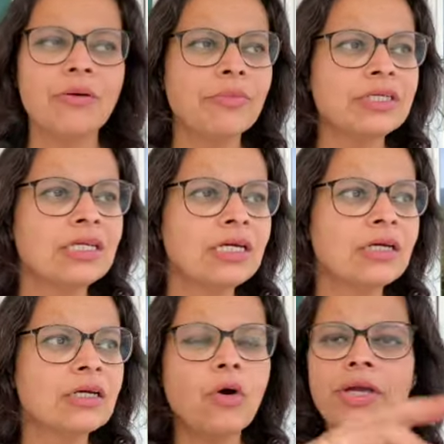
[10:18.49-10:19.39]
but
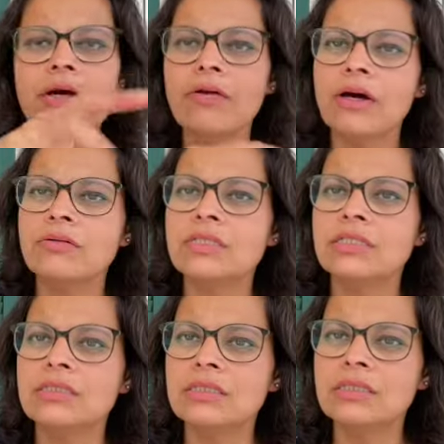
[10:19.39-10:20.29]
going around
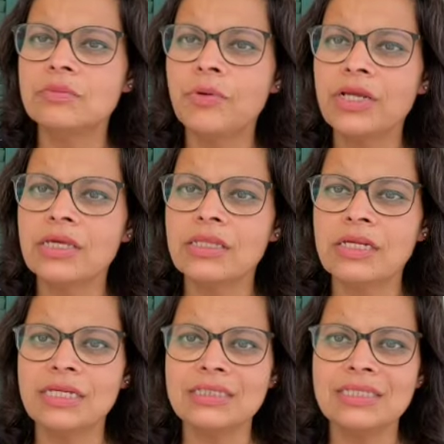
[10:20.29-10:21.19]
in spring and
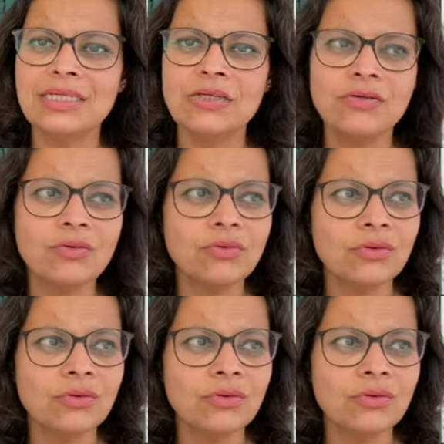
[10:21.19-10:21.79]
then I see, you know,